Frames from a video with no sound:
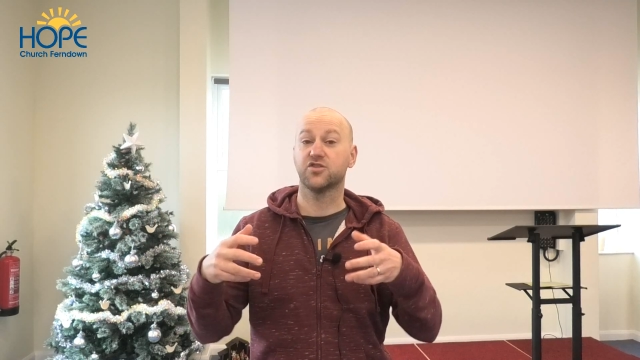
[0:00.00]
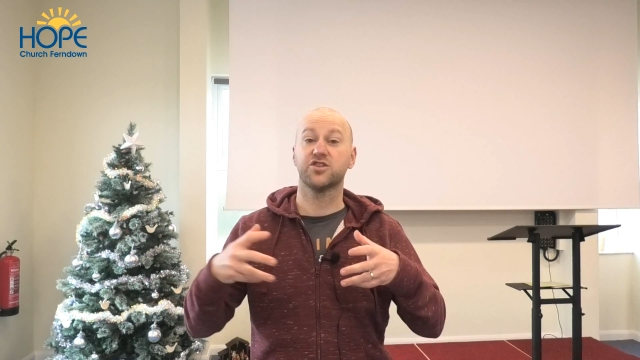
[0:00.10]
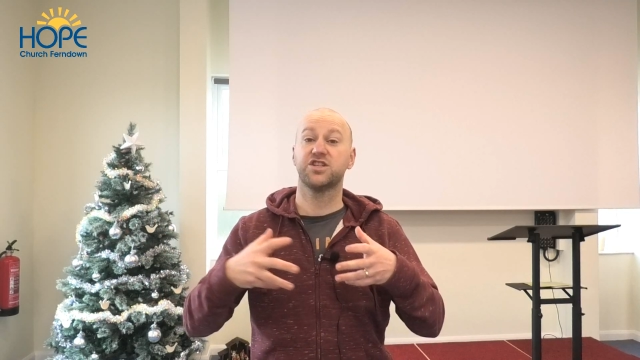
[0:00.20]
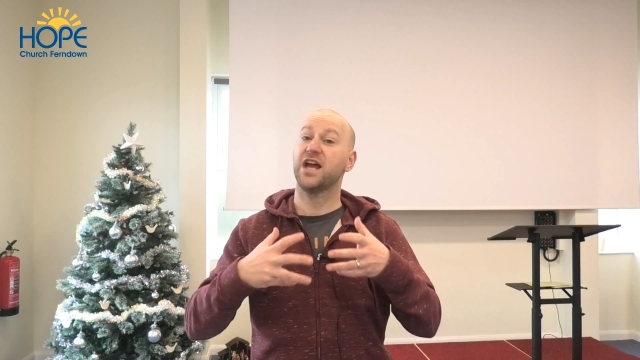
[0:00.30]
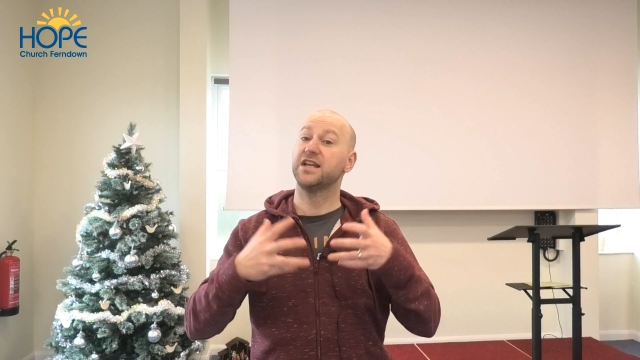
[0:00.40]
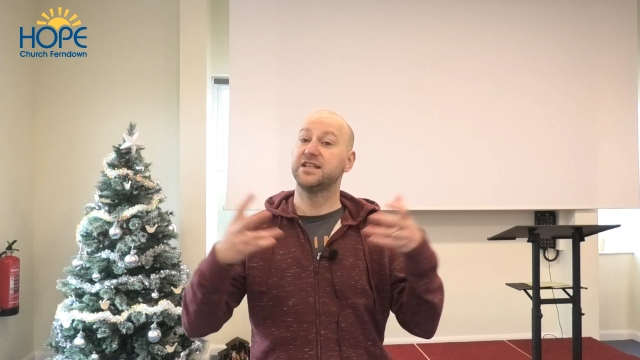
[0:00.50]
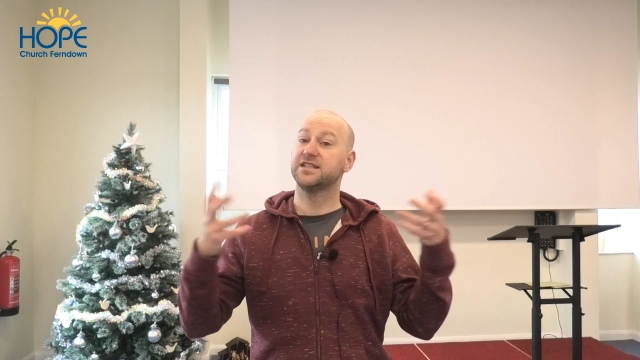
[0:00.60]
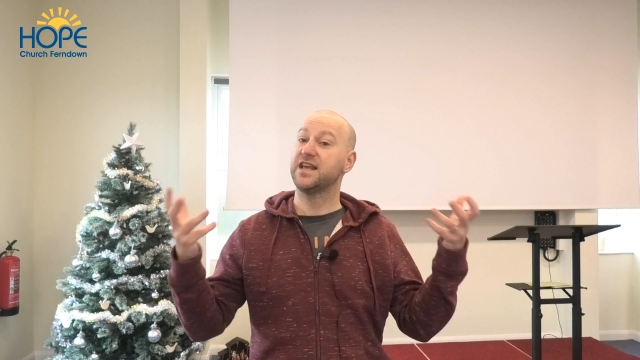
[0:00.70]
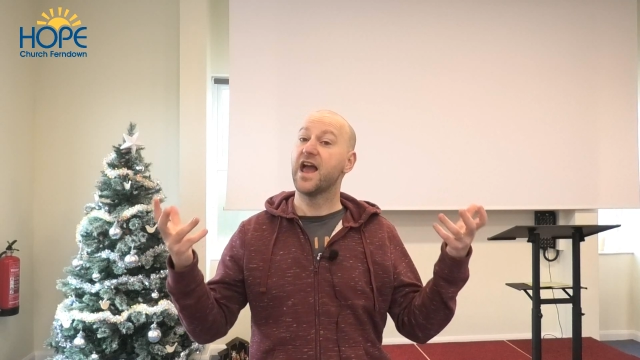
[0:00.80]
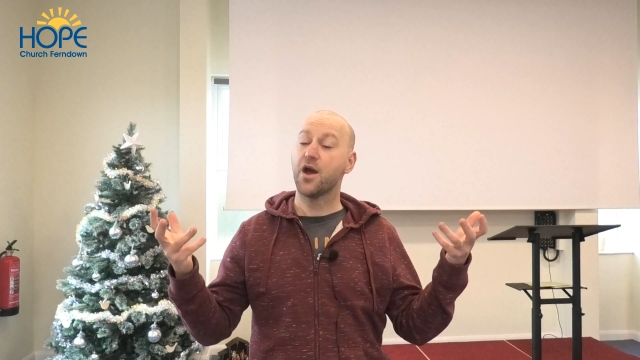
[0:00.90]
Christianity is
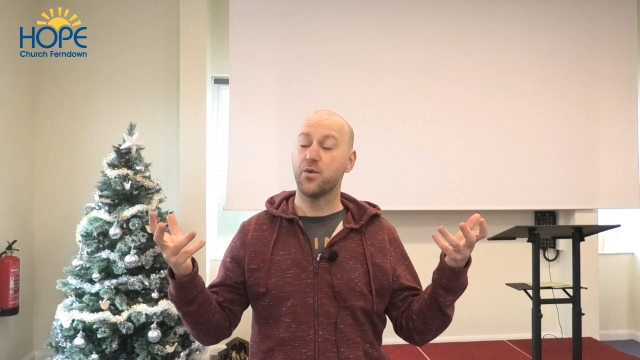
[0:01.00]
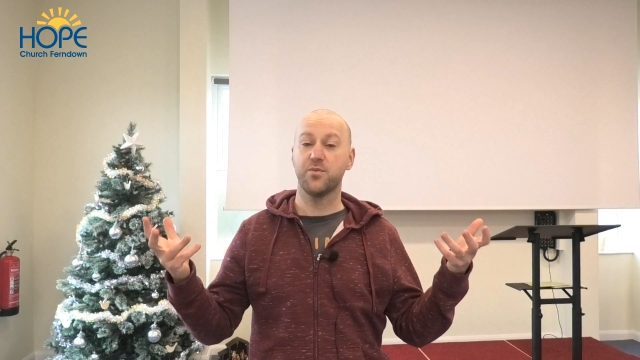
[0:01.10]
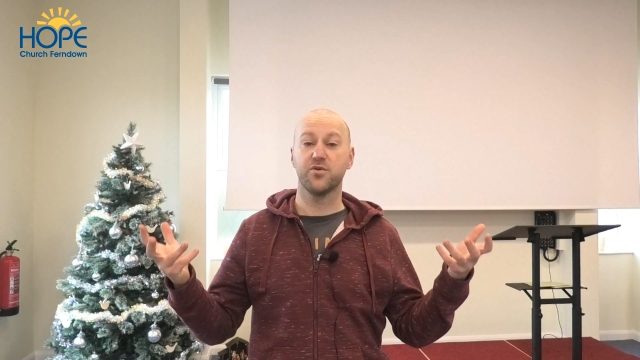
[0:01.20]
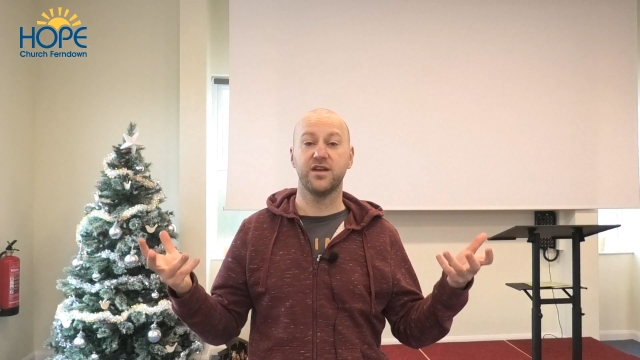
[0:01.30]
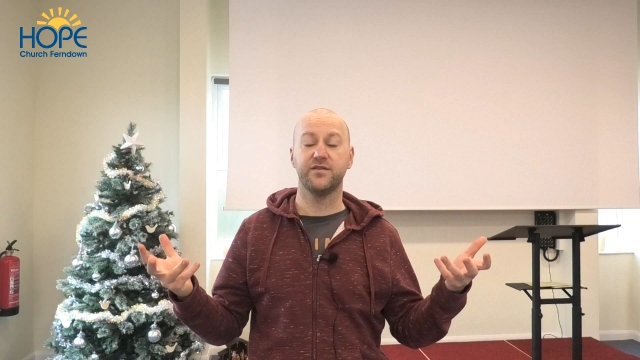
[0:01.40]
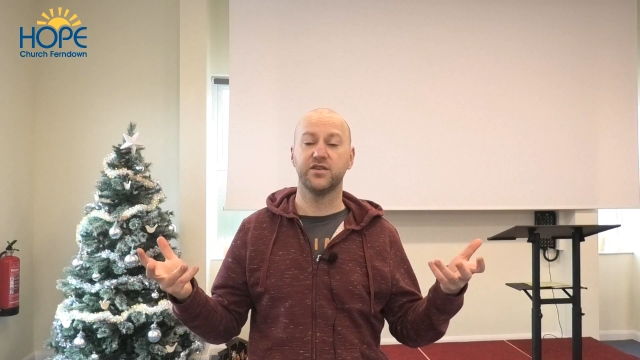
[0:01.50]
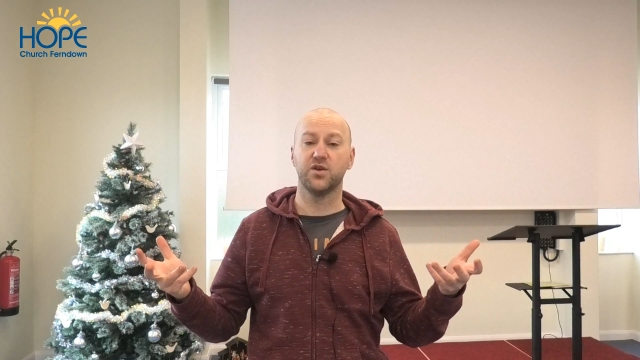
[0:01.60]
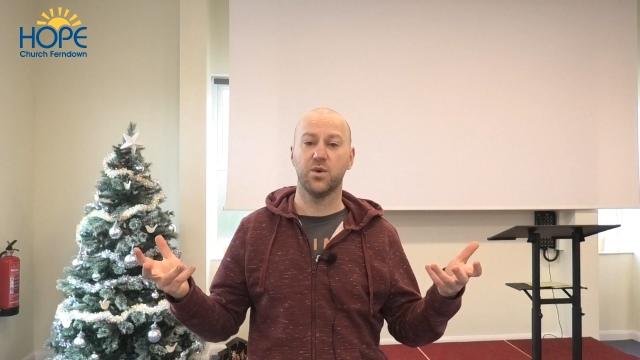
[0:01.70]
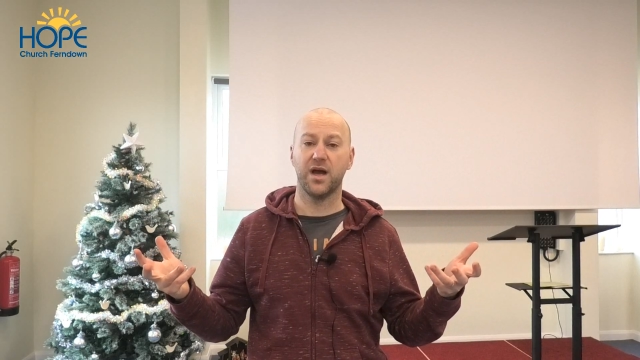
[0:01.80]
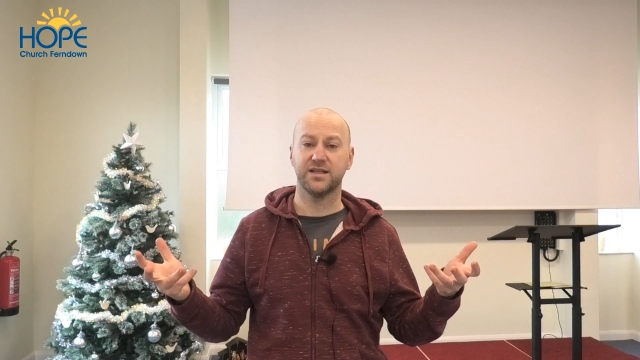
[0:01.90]
the air we breathe in the
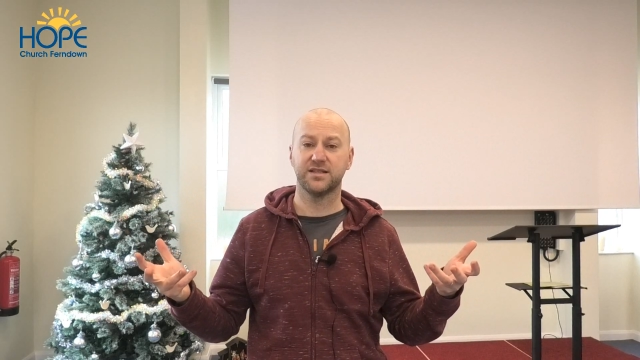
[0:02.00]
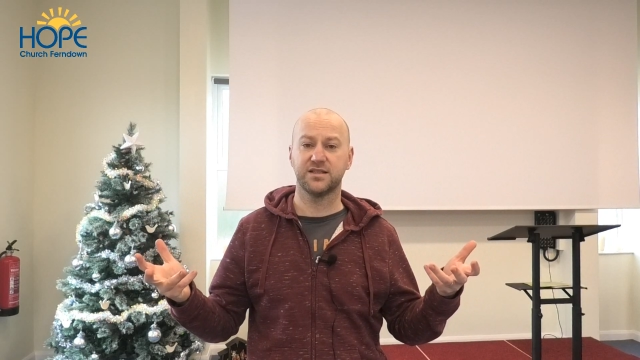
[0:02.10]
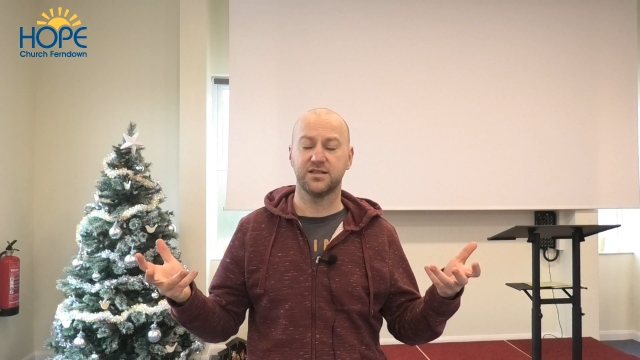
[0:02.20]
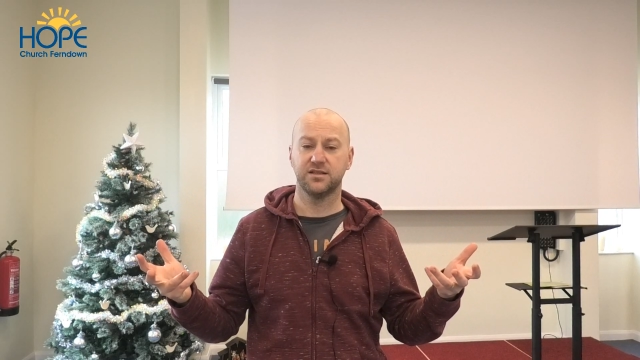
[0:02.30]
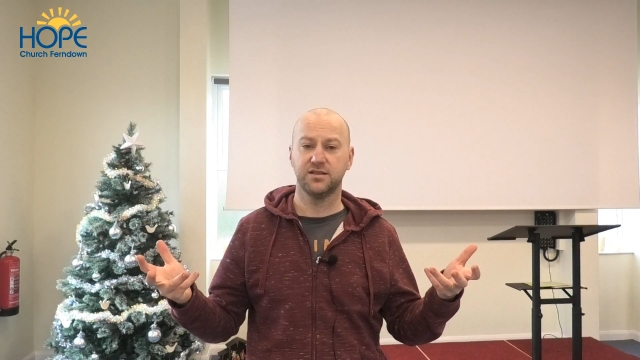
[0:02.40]
West.